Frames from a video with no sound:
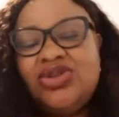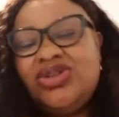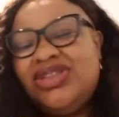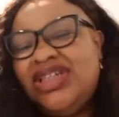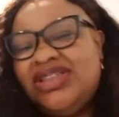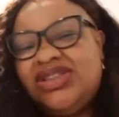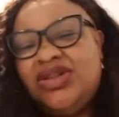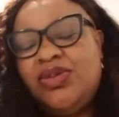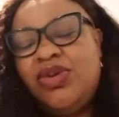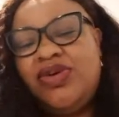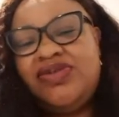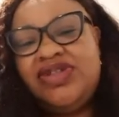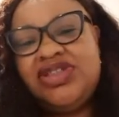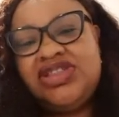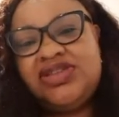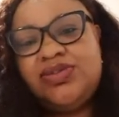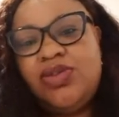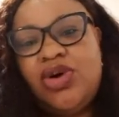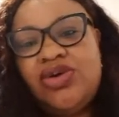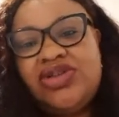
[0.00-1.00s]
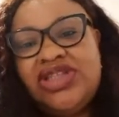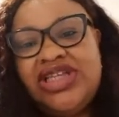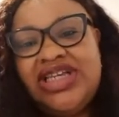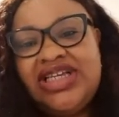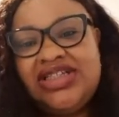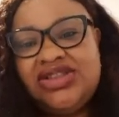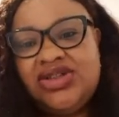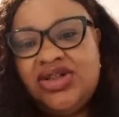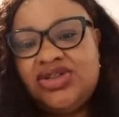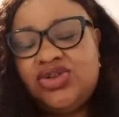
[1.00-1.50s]
Those are some of the small
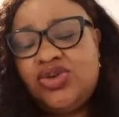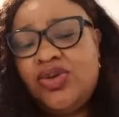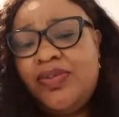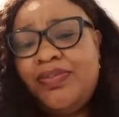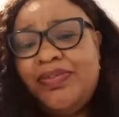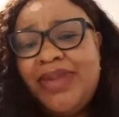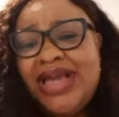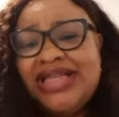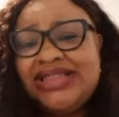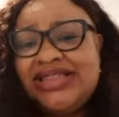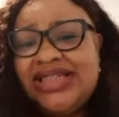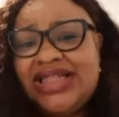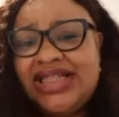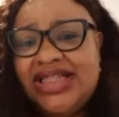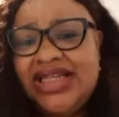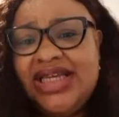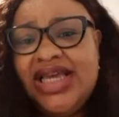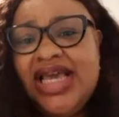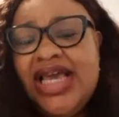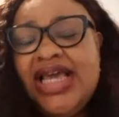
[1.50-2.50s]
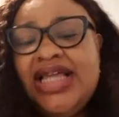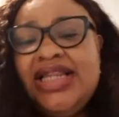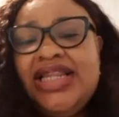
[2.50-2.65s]
things it does. So basically,